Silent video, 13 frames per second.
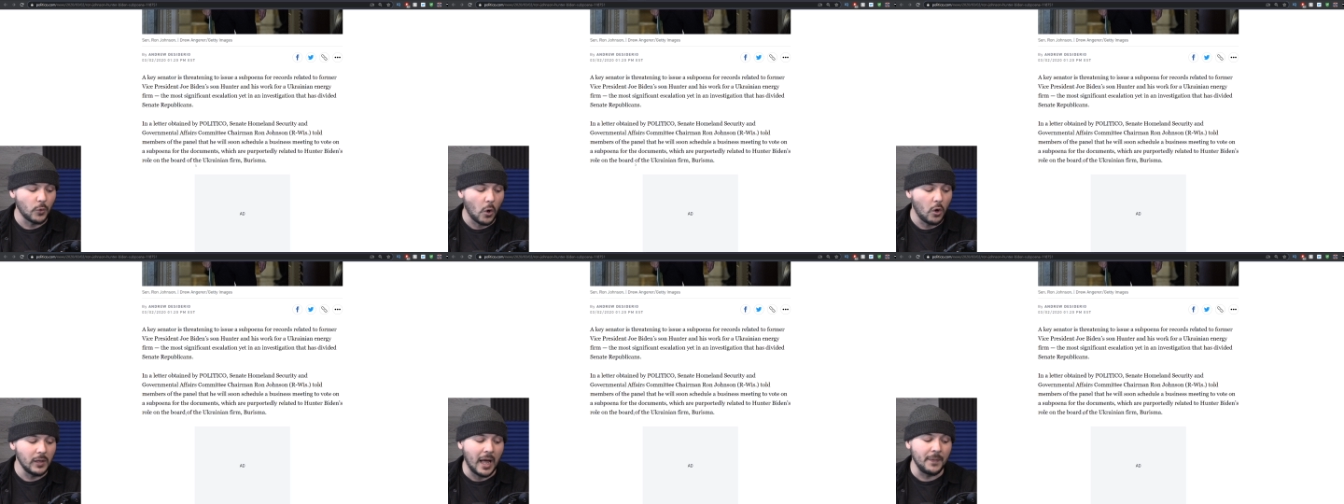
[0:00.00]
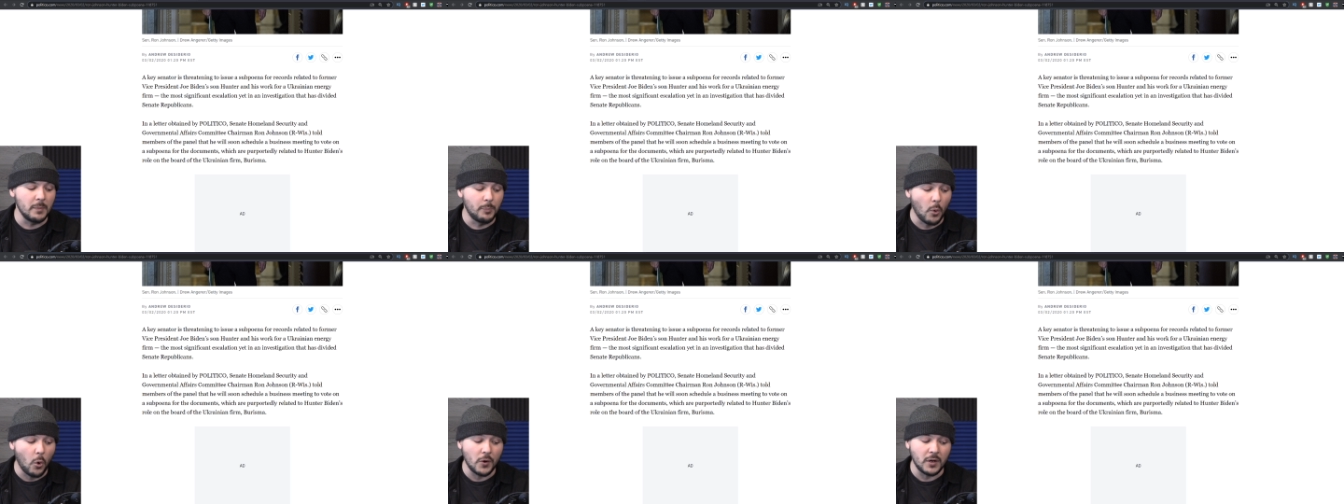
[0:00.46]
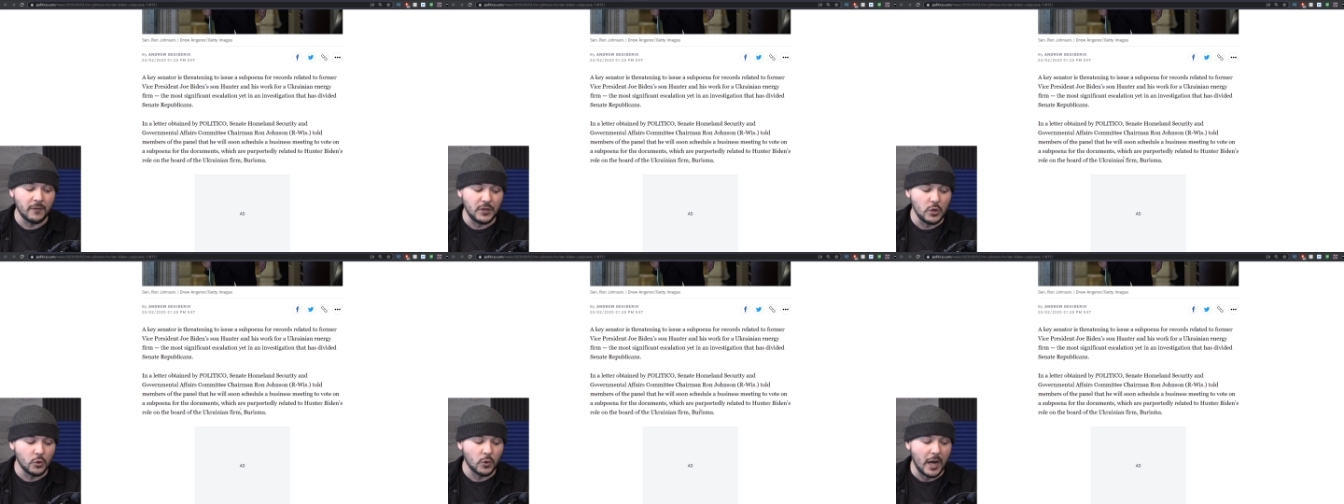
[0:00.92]
role on the board of
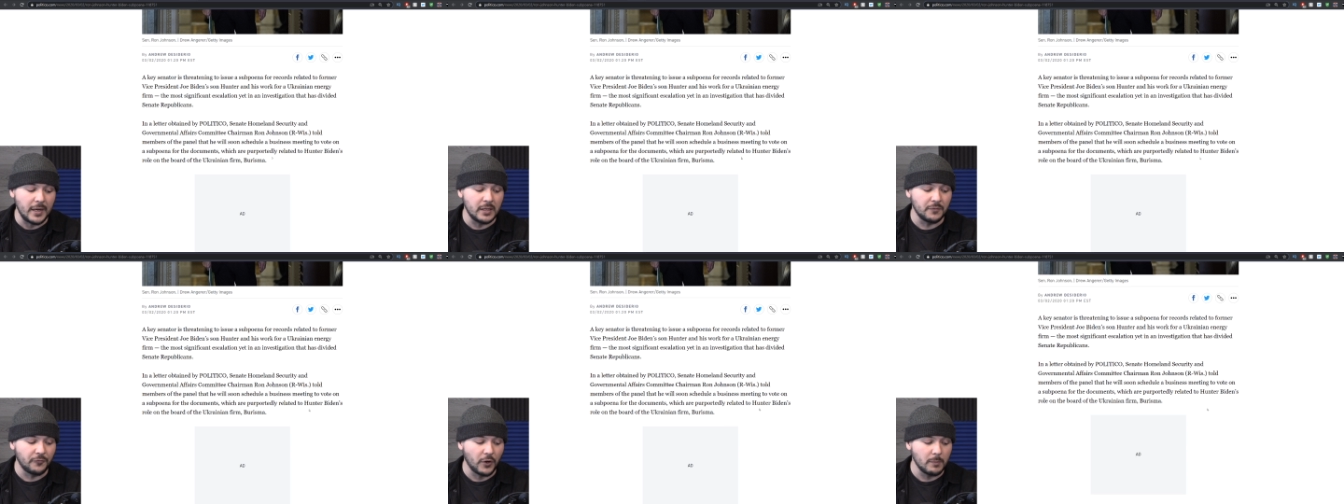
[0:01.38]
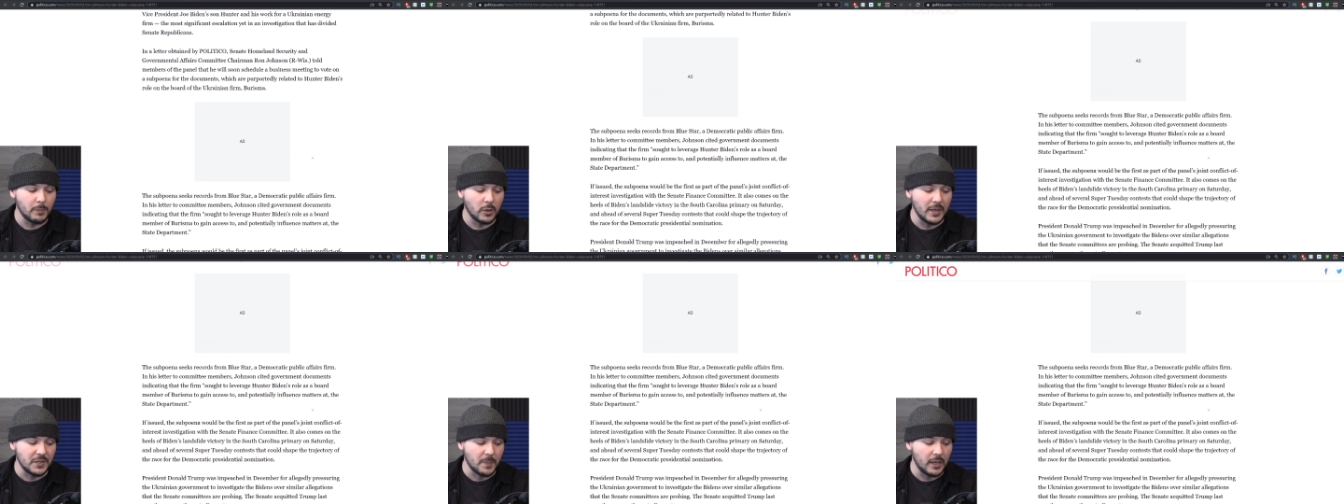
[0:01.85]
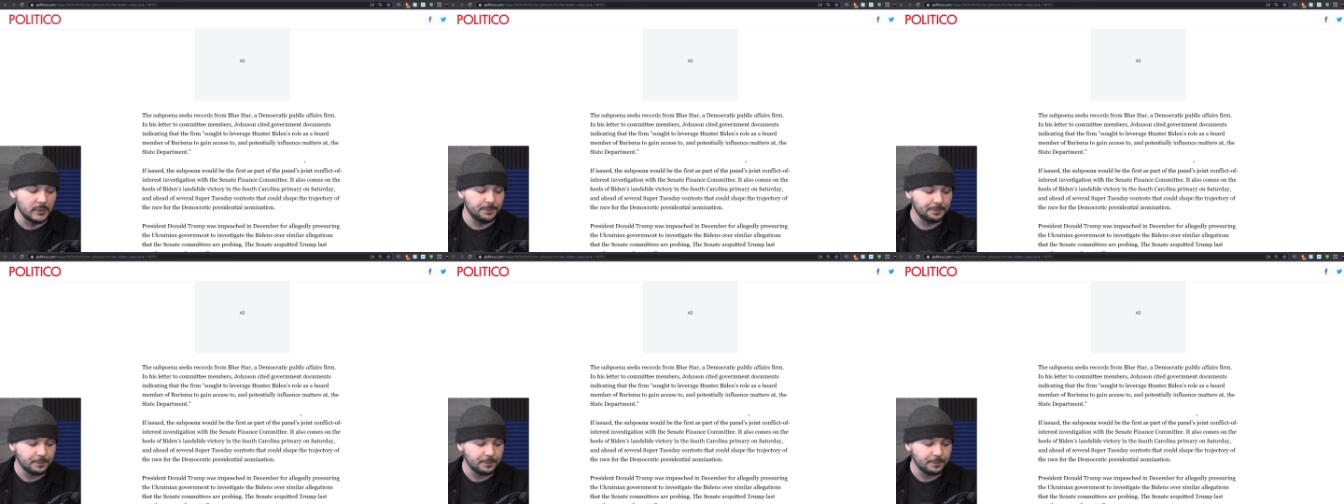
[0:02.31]
the Ukrainian firm Burisma.